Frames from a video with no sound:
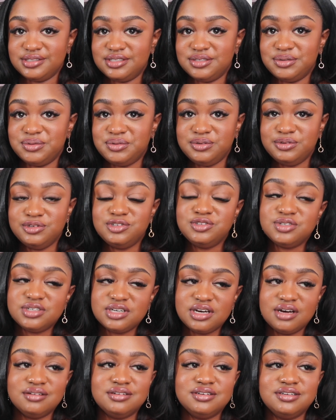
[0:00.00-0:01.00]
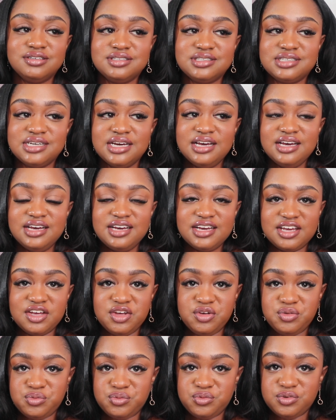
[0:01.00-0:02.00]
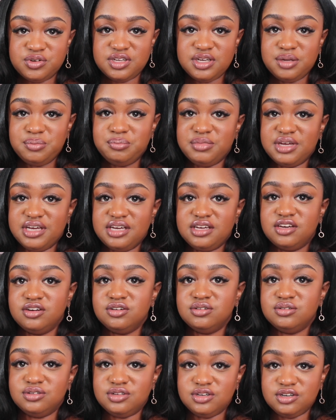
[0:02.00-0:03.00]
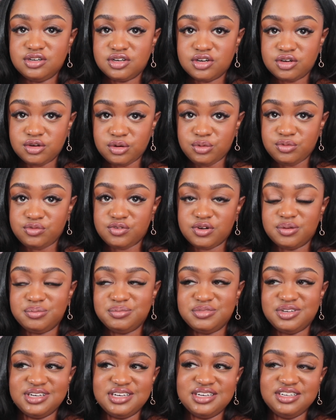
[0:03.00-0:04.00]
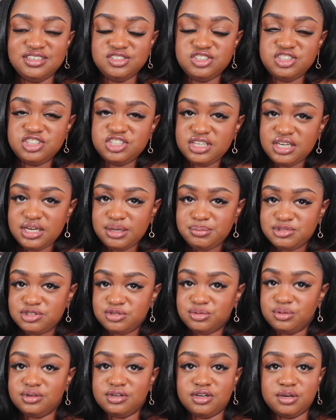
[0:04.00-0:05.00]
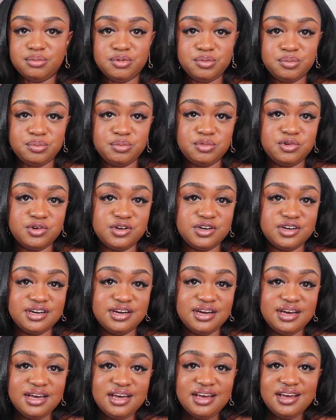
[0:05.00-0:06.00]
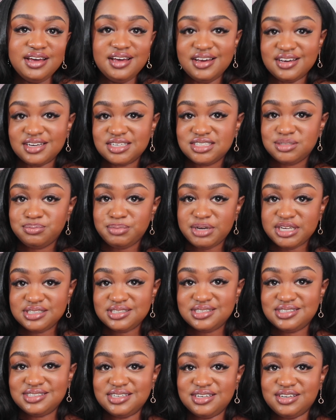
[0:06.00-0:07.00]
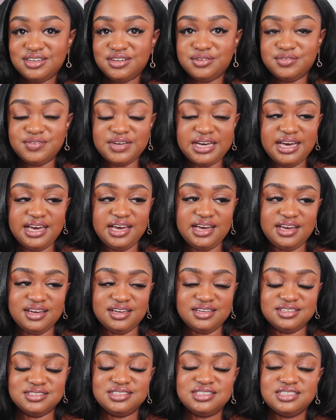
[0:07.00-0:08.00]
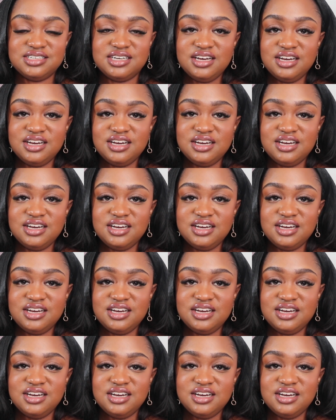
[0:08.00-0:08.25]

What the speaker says: So neutral colors can really make your look go from looking cheap to a little bit more expensive and